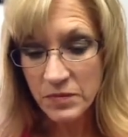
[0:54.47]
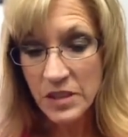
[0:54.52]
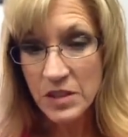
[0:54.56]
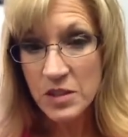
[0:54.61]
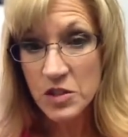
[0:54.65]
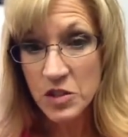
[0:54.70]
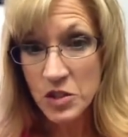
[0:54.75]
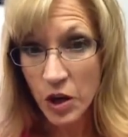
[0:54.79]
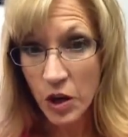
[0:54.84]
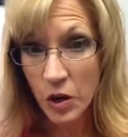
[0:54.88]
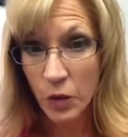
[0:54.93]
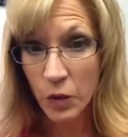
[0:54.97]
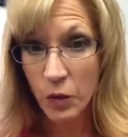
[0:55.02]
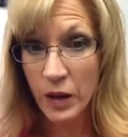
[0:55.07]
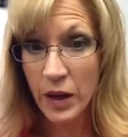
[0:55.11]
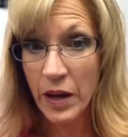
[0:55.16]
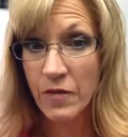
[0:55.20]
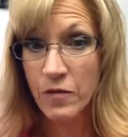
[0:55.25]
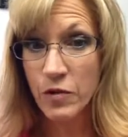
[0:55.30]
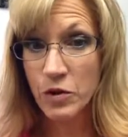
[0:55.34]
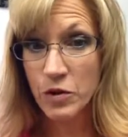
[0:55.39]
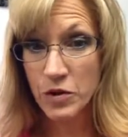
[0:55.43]
So
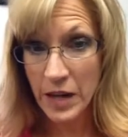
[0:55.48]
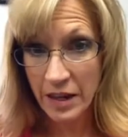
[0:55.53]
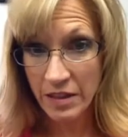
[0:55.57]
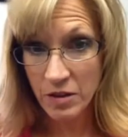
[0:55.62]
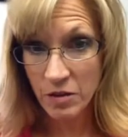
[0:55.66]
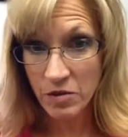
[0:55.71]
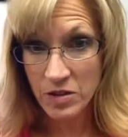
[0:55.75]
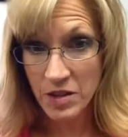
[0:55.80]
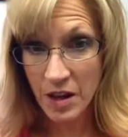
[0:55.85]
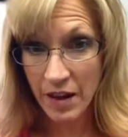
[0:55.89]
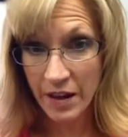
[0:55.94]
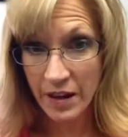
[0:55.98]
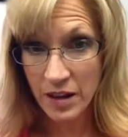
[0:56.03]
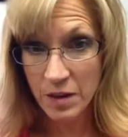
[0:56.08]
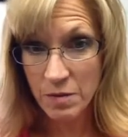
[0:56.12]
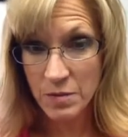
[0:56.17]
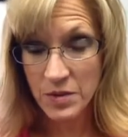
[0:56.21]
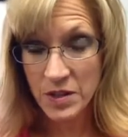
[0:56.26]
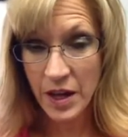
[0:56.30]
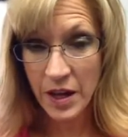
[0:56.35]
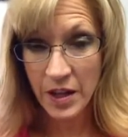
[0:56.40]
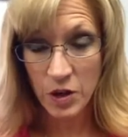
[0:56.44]
if you take those
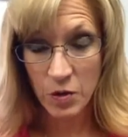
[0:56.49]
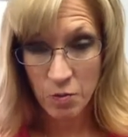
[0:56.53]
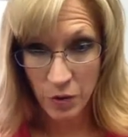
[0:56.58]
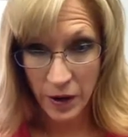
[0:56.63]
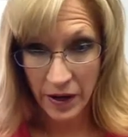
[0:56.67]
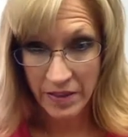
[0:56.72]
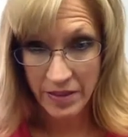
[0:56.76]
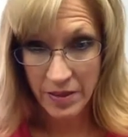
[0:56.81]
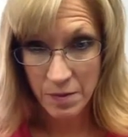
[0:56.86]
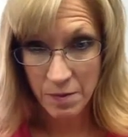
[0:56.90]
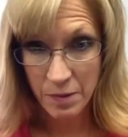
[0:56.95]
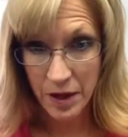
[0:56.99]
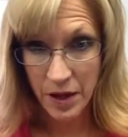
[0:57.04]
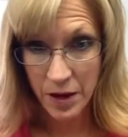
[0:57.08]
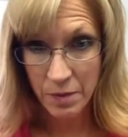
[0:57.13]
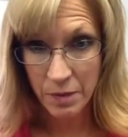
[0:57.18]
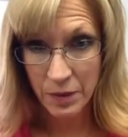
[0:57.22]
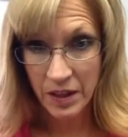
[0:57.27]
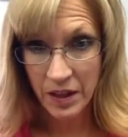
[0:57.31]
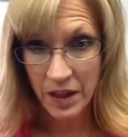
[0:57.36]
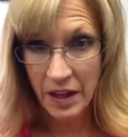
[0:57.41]
items and you break them up